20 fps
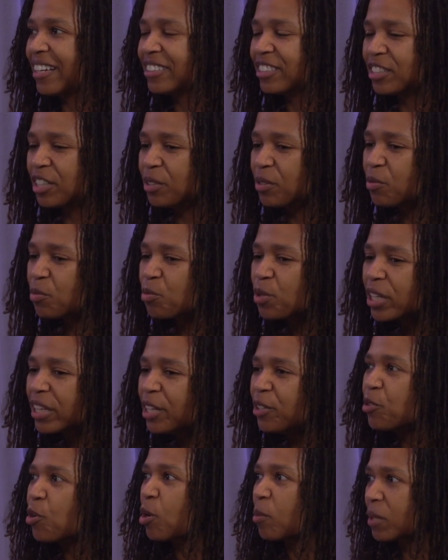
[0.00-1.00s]
To
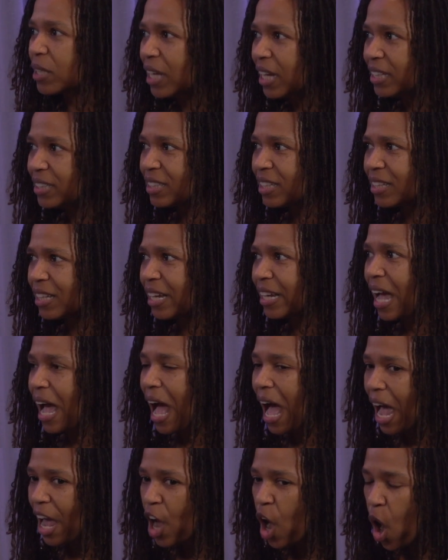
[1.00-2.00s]
really normalize it, like
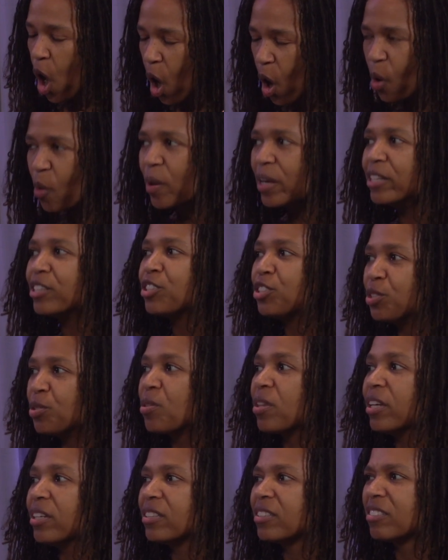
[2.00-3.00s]
I always do
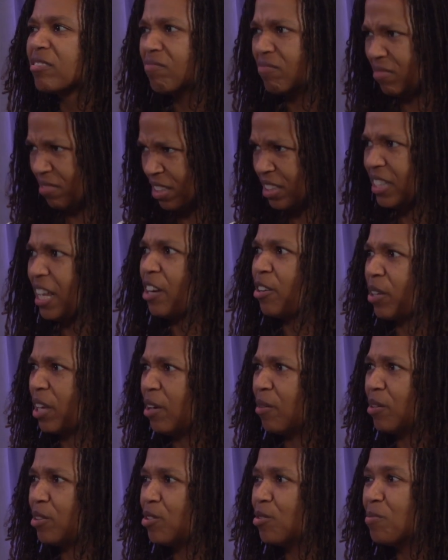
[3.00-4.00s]
this. Is that
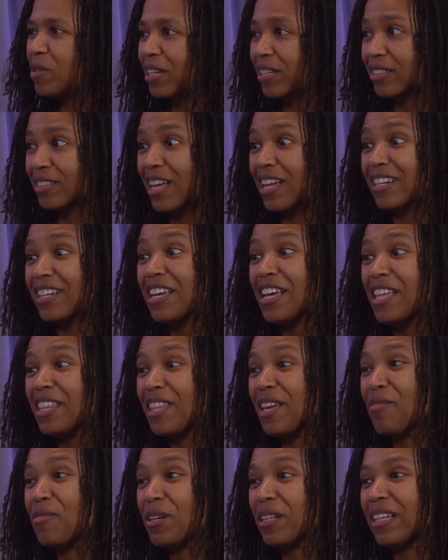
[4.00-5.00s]
okay with you? Because then
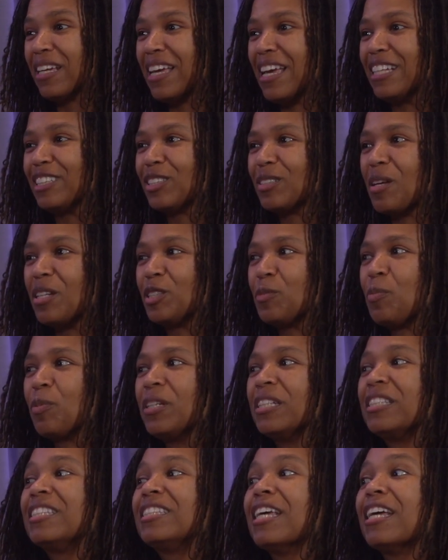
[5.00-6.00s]
they really, it's
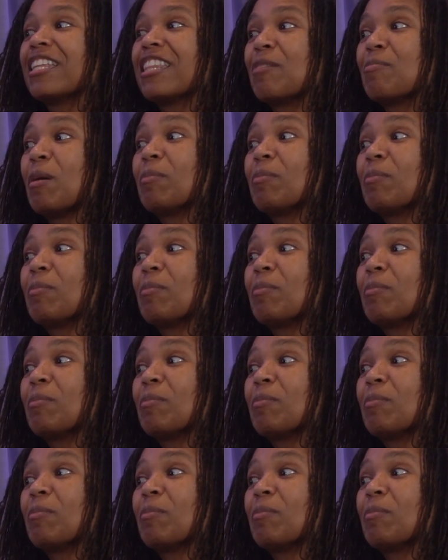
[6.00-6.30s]
setting them